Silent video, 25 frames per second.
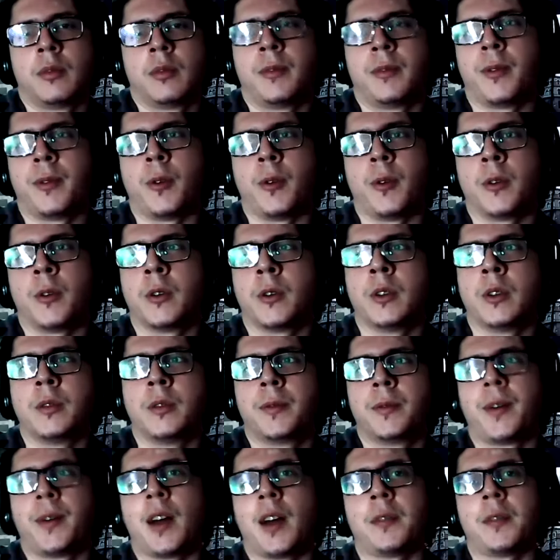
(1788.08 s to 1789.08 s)
4 or
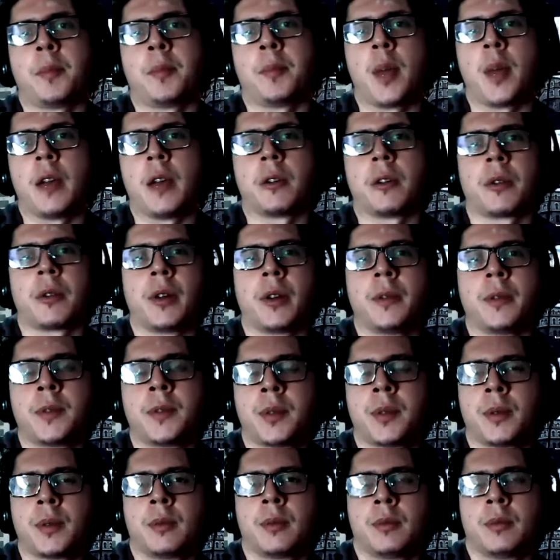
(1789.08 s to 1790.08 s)
5
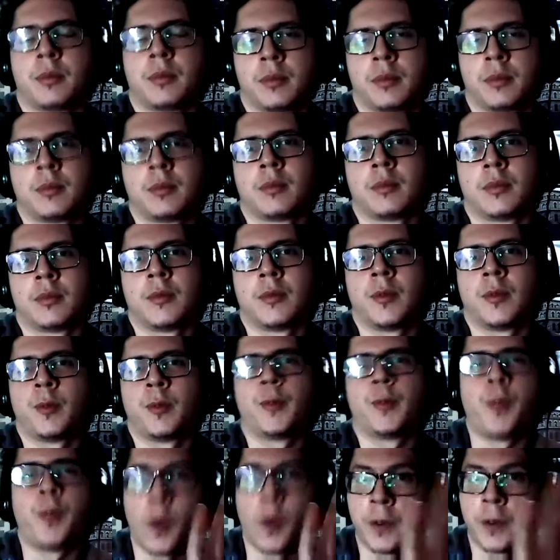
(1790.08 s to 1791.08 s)
paragraphs.
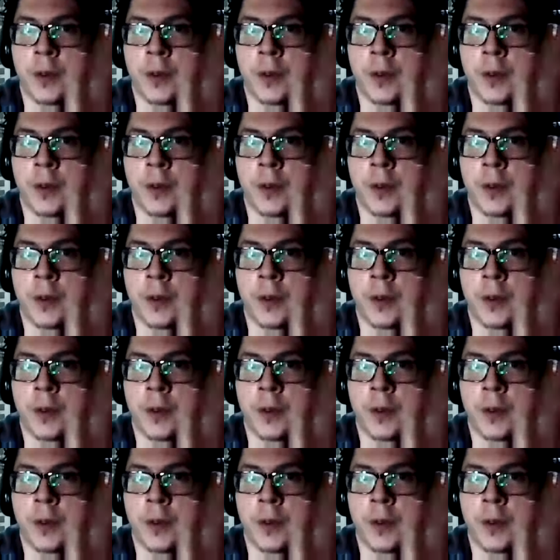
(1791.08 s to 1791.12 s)
4